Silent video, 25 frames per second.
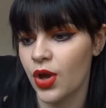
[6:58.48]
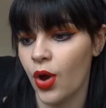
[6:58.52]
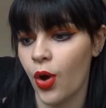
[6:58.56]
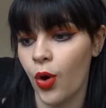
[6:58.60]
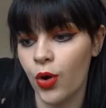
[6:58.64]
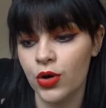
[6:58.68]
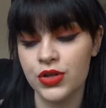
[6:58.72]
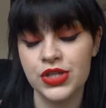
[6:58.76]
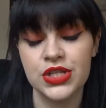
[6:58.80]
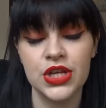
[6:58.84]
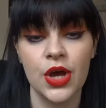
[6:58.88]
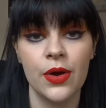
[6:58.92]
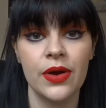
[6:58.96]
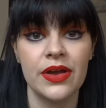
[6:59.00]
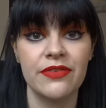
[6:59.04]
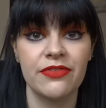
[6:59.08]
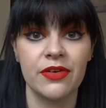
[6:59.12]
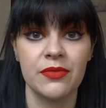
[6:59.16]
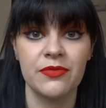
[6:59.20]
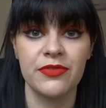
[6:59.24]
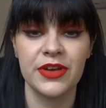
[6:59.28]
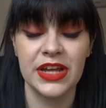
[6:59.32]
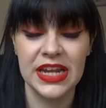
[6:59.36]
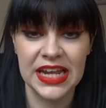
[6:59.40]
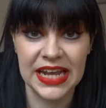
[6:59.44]
Also, if
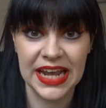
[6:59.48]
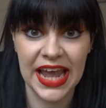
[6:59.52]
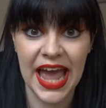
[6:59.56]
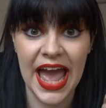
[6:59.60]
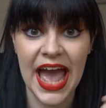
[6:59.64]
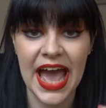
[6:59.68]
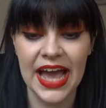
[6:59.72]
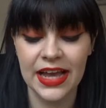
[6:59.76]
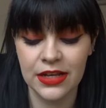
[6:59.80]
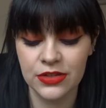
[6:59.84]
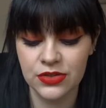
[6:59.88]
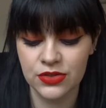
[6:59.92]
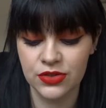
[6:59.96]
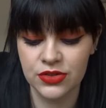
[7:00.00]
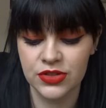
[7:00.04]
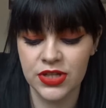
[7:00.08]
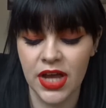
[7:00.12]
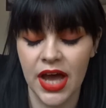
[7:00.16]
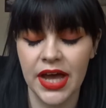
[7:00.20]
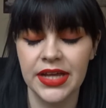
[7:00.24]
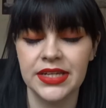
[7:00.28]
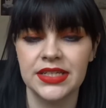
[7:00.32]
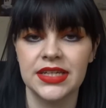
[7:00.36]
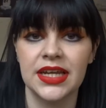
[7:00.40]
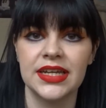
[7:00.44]
I'm feeling extra
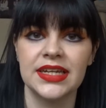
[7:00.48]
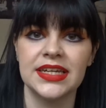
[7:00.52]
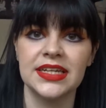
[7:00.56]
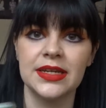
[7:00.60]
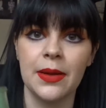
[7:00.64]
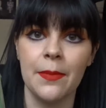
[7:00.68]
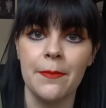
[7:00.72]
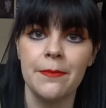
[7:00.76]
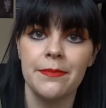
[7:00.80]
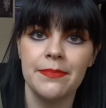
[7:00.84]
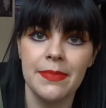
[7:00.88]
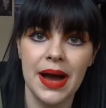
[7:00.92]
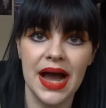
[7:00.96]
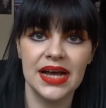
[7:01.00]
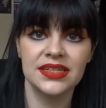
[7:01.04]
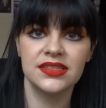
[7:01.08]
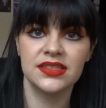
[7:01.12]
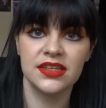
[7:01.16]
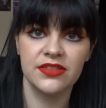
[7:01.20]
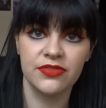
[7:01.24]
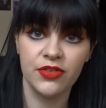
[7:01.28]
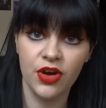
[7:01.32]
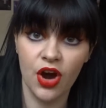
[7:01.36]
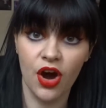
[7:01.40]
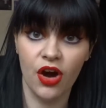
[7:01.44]
tired and I need a
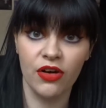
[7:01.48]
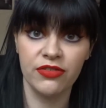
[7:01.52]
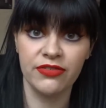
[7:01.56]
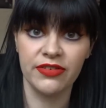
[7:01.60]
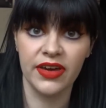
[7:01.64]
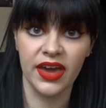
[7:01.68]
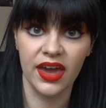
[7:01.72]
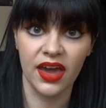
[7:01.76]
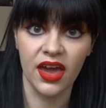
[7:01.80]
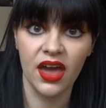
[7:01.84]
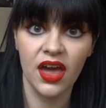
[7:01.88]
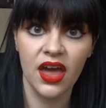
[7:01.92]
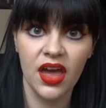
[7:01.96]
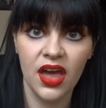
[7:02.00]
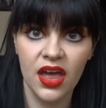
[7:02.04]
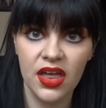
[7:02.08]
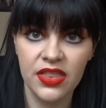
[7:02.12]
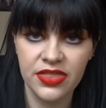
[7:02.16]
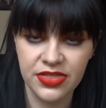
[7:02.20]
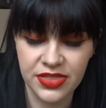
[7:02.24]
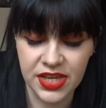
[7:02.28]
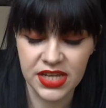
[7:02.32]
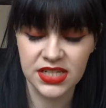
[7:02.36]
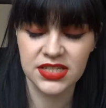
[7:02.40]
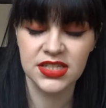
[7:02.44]
massive coffee,
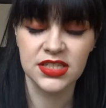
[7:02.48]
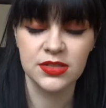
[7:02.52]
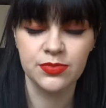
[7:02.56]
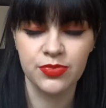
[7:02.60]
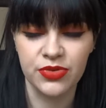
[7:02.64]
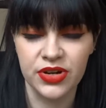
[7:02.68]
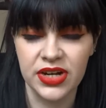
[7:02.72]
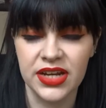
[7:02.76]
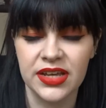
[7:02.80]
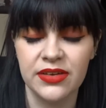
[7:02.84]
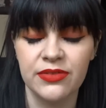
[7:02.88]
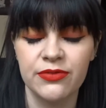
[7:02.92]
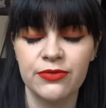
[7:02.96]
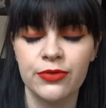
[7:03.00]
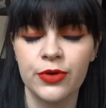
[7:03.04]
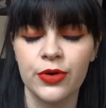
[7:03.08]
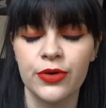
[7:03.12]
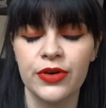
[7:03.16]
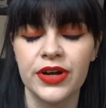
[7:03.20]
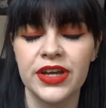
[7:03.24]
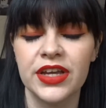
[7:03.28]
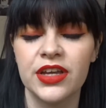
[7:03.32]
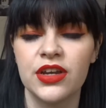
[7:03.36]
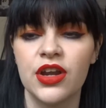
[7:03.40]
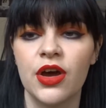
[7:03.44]
this is brilliant
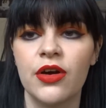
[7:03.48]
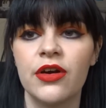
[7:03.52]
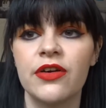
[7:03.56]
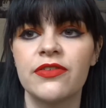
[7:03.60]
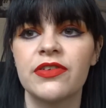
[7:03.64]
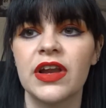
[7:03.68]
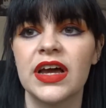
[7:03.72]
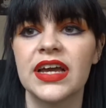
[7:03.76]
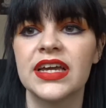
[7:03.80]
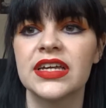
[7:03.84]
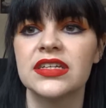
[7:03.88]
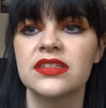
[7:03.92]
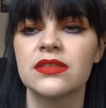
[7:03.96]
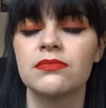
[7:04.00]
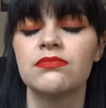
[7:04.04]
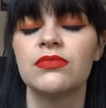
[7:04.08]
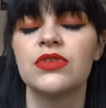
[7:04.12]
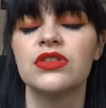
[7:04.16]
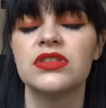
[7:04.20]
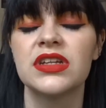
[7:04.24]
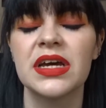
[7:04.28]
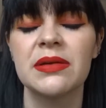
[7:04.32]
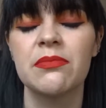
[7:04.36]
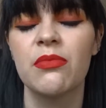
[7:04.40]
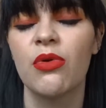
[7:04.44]
for it. You know, if like it's a
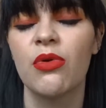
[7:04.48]
Monday